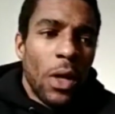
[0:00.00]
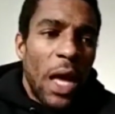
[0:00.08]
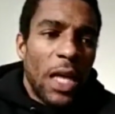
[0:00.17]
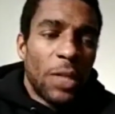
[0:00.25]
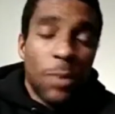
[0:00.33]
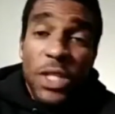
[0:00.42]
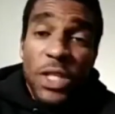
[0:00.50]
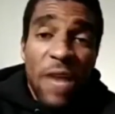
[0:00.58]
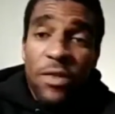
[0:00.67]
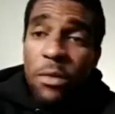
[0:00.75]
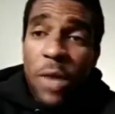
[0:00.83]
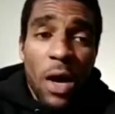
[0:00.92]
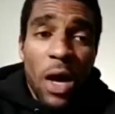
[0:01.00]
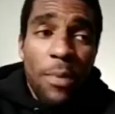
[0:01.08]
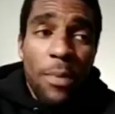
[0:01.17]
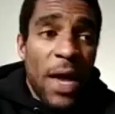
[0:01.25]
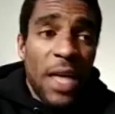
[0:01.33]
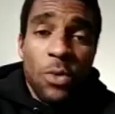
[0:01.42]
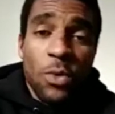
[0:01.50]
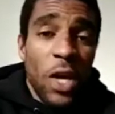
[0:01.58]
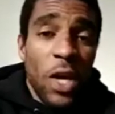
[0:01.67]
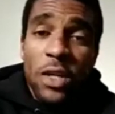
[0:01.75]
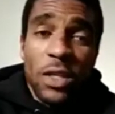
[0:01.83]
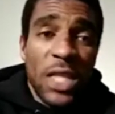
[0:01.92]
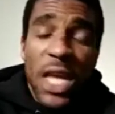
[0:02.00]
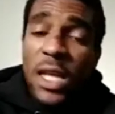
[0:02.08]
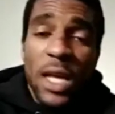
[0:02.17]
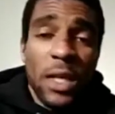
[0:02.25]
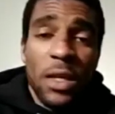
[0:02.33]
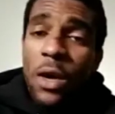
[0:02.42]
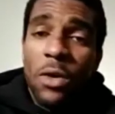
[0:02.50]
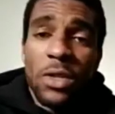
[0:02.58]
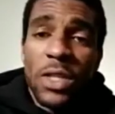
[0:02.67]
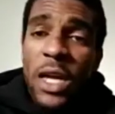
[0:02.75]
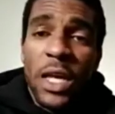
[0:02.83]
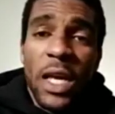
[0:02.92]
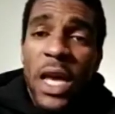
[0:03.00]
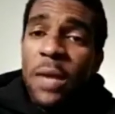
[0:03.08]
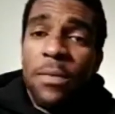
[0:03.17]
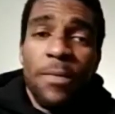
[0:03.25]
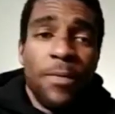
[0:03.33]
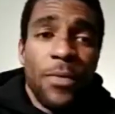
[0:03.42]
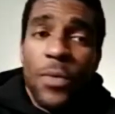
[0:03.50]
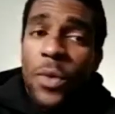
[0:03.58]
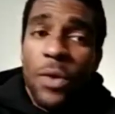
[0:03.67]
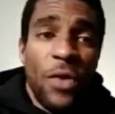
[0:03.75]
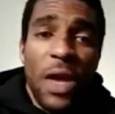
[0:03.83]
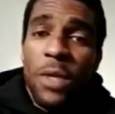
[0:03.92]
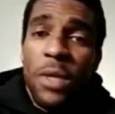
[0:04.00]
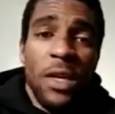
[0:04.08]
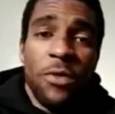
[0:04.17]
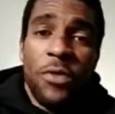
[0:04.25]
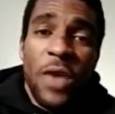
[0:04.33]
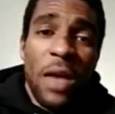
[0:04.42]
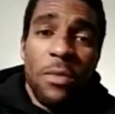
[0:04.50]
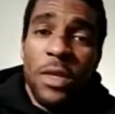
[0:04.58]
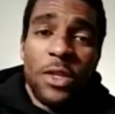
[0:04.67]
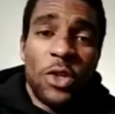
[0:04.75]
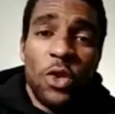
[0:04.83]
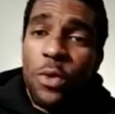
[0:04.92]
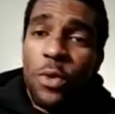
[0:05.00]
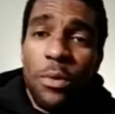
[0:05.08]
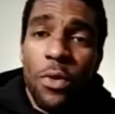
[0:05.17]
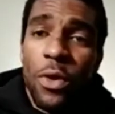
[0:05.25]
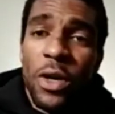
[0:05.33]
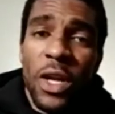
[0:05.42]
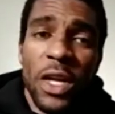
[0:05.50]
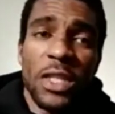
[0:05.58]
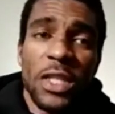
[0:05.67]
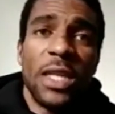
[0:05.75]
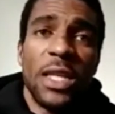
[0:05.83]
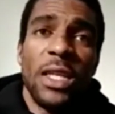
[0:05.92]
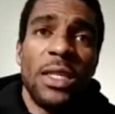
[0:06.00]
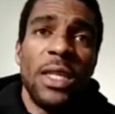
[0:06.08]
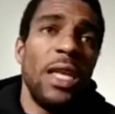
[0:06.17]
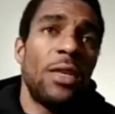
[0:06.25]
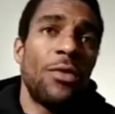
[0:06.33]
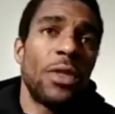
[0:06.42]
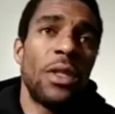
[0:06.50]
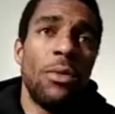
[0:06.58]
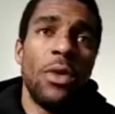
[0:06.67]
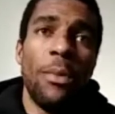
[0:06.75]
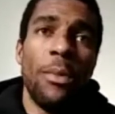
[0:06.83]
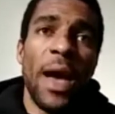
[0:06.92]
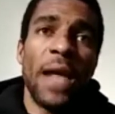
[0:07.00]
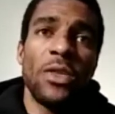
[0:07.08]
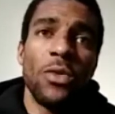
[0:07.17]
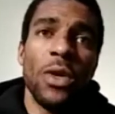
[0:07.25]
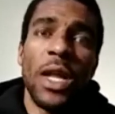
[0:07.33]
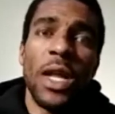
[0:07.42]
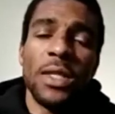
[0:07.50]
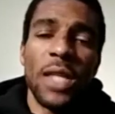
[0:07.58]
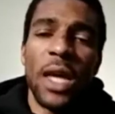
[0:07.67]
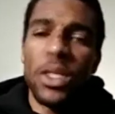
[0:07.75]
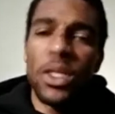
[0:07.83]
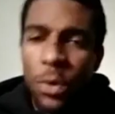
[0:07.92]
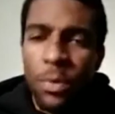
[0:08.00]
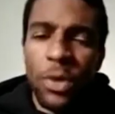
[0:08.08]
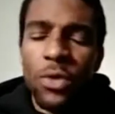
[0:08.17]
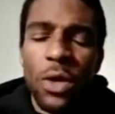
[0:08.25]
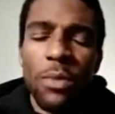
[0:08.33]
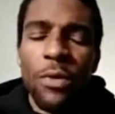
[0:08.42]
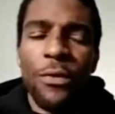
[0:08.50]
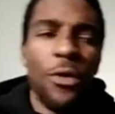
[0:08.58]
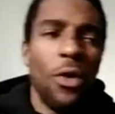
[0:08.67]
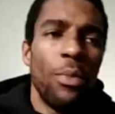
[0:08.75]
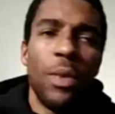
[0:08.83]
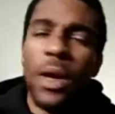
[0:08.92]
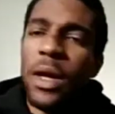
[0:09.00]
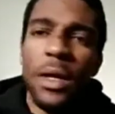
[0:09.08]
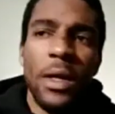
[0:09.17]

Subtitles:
especially after my aunt passed, we understand like, yo, it's not a game. Family is super important. And it's not that it takes for someone to pass to realize that, because we've been doing it before, but